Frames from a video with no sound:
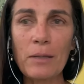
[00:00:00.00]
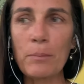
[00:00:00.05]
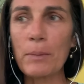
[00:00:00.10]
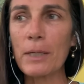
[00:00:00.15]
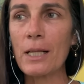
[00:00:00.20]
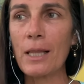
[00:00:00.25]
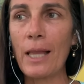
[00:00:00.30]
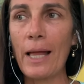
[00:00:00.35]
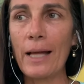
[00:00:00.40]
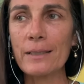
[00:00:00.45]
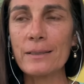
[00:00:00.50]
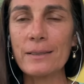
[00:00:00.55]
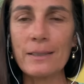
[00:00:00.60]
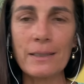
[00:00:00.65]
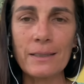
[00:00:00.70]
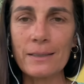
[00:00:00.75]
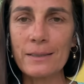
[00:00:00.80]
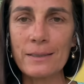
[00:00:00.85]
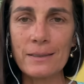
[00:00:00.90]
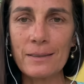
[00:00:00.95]
an enema class that
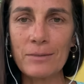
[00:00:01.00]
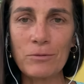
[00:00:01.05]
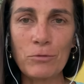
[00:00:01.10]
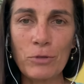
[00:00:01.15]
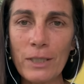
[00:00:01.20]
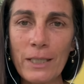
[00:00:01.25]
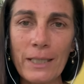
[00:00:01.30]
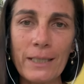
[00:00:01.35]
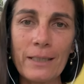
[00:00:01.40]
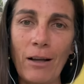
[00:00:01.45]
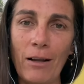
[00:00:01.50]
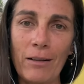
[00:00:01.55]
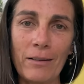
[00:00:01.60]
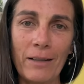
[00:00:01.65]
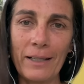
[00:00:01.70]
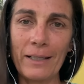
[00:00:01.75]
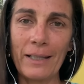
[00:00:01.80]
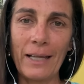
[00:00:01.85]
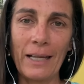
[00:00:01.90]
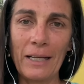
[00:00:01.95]
is really not
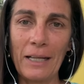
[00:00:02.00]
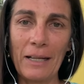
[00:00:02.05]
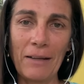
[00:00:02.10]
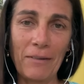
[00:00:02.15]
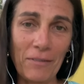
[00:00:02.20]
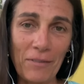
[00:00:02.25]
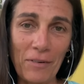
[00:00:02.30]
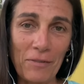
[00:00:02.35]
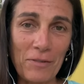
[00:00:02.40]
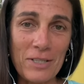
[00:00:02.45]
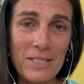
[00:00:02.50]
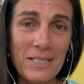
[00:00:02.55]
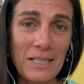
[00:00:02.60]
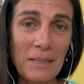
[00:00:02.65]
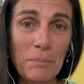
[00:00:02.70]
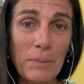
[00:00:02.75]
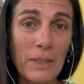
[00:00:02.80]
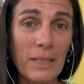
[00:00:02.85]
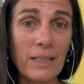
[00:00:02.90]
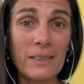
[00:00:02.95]
like any I've ever
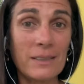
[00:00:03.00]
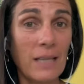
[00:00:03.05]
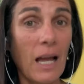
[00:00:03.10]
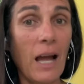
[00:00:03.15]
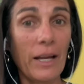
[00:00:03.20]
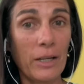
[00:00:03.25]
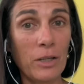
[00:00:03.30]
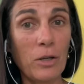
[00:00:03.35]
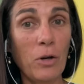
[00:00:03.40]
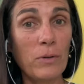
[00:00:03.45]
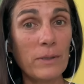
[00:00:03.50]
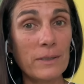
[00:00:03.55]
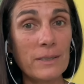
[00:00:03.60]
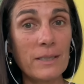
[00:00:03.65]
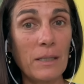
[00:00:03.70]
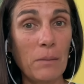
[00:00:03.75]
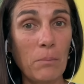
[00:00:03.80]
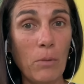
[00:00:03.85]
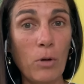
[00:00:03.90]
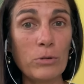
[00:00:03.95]
seen, because I go into
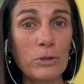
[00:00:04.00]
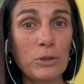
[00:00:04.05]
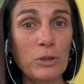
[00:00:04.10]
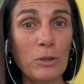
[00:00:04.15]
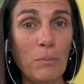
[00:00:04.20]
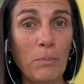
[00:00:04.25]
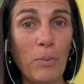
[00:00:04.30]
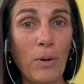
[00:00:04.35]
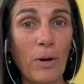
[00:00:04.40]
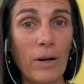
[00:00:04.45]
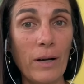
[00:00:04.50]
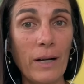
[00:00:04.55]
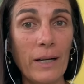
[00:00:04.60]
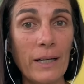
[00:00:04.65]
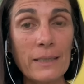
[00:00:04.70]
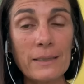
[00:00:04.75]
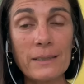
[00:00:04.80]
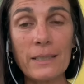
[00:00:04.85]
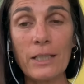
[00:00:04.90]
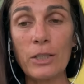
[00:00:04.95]
the emotional part and
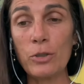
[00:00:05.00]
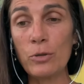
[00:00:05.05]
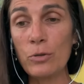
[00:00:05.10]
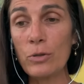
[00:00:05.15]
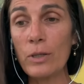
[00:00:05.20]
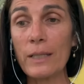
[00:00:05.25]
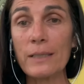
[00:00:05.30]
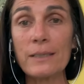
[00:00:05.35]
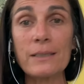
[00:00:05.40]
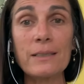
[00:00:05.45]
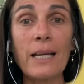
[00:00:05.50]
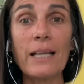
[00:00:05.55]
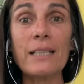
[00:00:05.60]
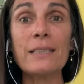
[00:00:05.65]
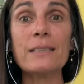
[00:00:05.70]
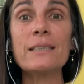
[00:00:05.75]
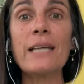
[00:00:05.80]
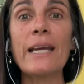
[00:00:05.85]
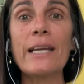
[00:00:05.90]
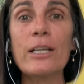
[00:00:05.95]
I say, you're going to set
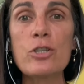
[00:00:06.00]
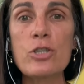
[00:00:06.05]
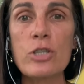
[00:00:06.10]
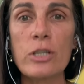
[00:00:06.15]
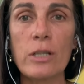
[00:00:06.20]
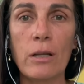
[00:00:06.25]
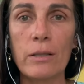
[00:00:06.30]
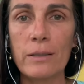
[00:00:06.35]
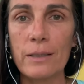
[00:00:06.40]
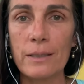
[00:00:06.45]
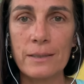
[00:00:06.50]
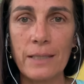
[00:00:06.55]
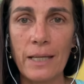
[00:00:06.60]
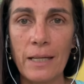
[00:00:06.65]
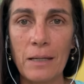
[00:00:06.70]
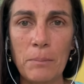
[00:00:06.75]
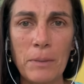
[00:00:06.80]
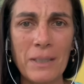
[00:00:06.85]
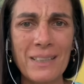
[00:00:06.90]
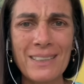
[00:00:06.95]
intention on this
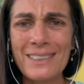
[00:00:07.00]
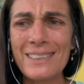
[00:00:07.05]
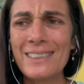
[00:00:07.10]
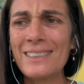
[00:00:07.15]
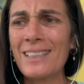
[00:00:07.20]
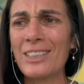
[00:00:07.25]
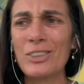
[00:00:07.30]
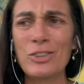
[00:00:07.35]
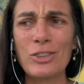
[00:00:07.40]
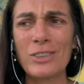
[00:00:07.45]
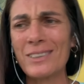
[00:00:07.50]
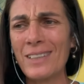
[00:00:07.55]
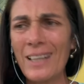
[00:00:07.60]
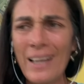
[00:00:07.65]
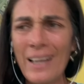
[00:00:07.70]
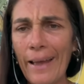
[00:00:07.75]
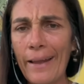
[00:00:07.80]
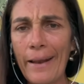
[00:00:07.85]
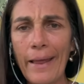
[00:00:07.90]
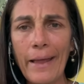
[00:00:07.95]
enema. This is not just
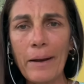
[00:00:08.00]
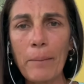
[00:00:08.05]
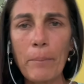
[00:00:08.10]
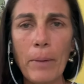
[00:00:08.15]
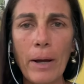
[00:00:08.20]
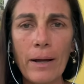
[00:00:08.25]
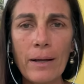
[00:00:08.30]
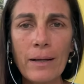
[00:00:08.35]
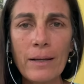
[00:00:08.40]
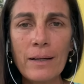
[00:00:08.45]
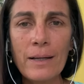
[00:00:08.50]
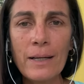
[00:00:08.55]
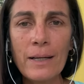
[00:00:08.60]
an enema.